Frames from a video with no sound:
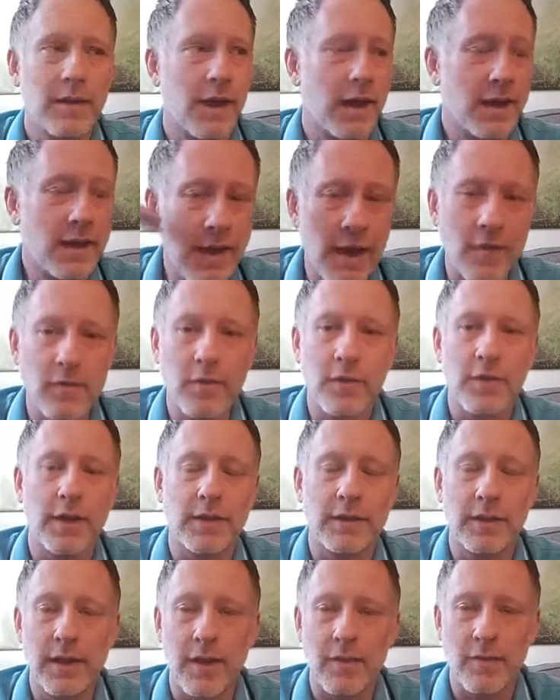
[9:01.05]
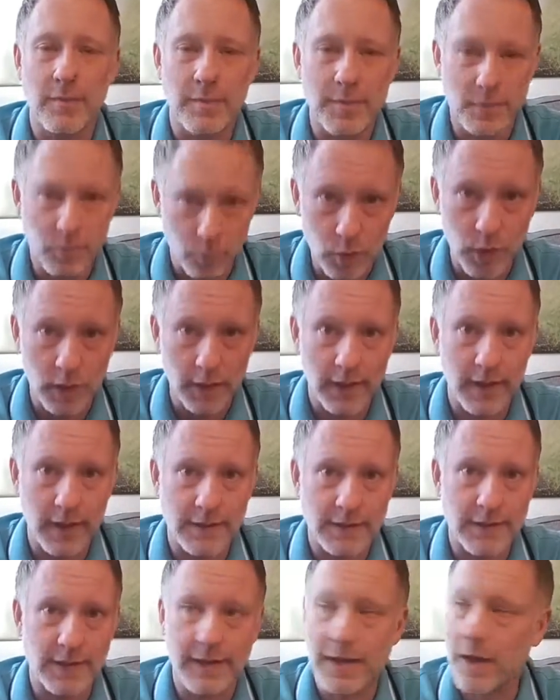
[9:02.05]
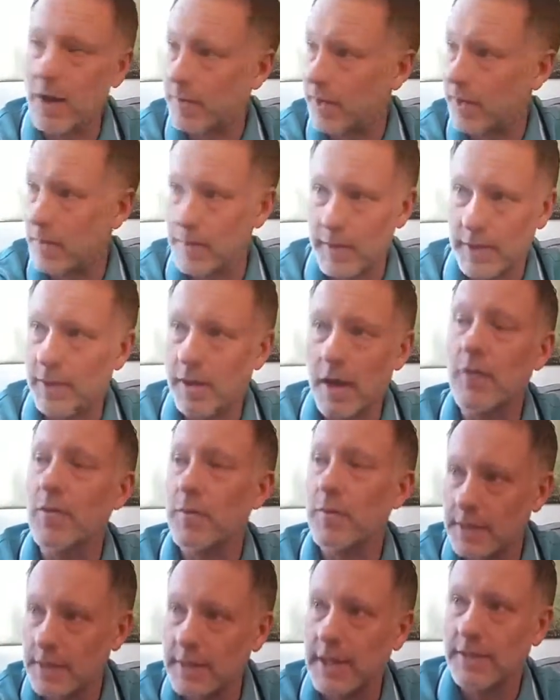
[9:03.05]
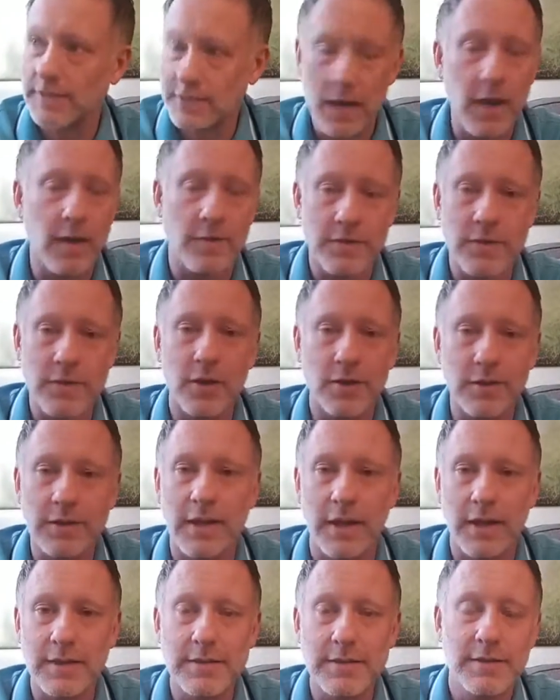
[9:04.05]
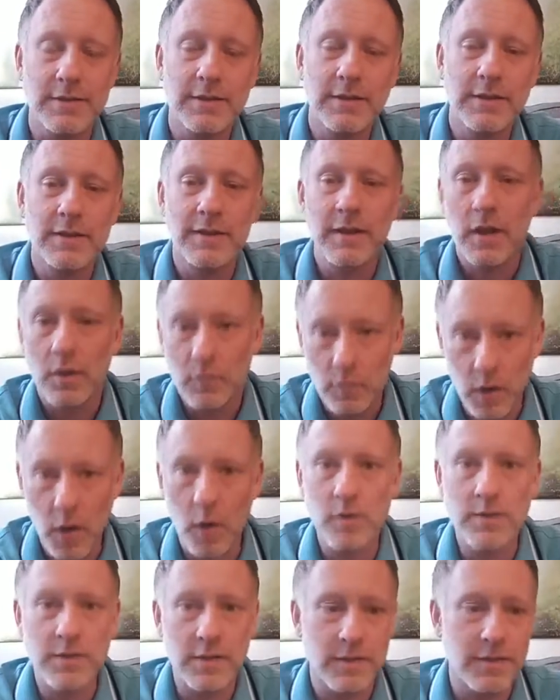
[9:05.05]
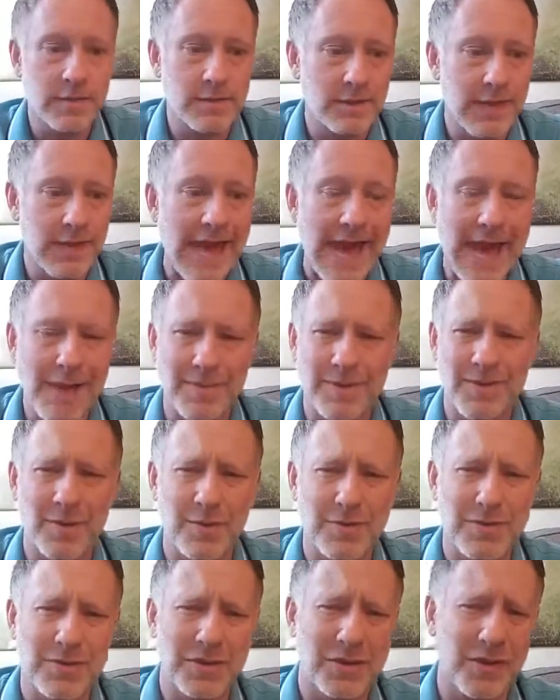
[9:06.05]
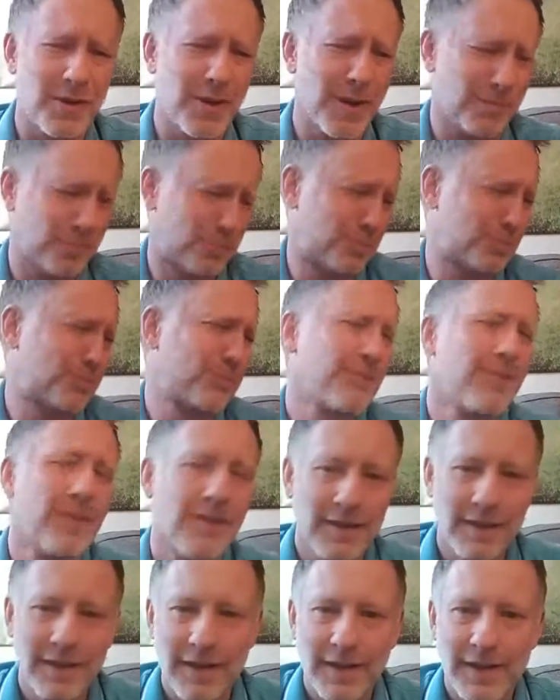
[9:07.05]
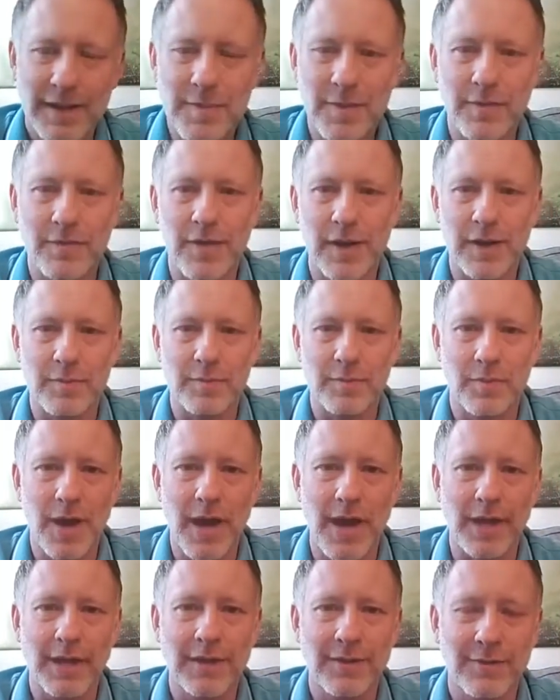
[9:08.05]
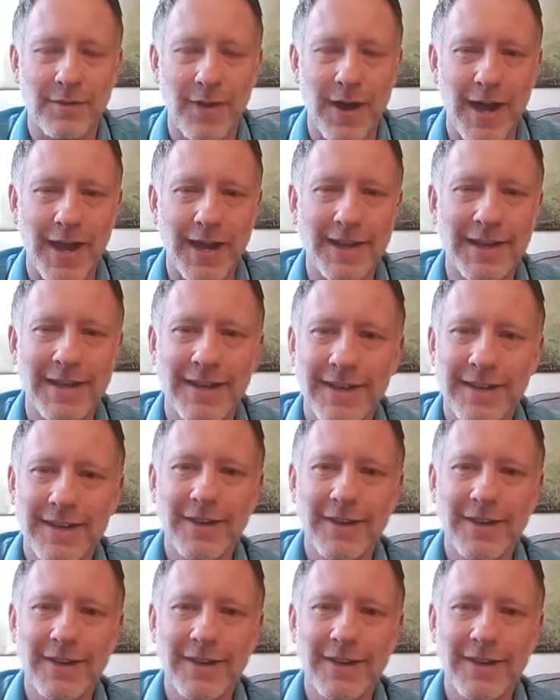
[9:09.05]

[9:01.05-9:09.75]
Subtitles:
I never think the government's really going to take care of me. I mean, the government takes care of certain things, roads and this and that. The Social Security, give me a fucking break, right?